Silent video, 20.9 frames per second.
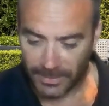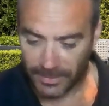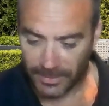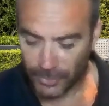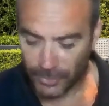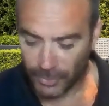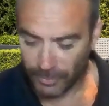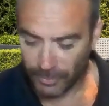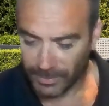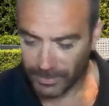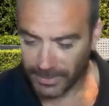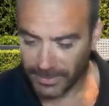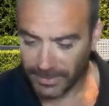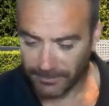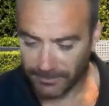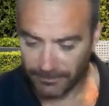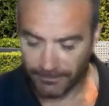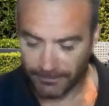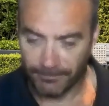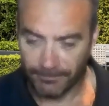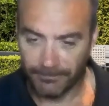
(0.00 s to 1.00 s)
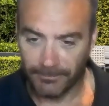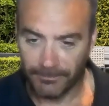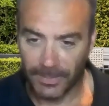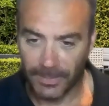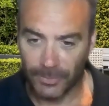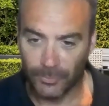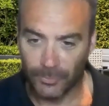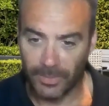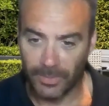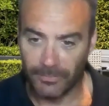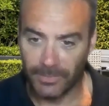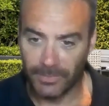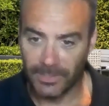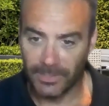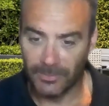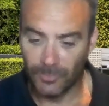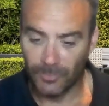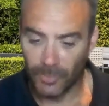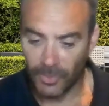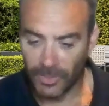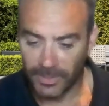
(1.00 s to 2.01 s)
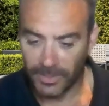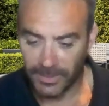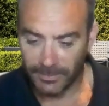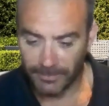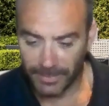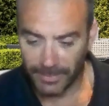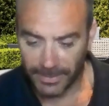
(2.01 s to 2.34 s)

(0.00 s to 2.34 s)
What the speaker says: stupidly extravagant as what I did,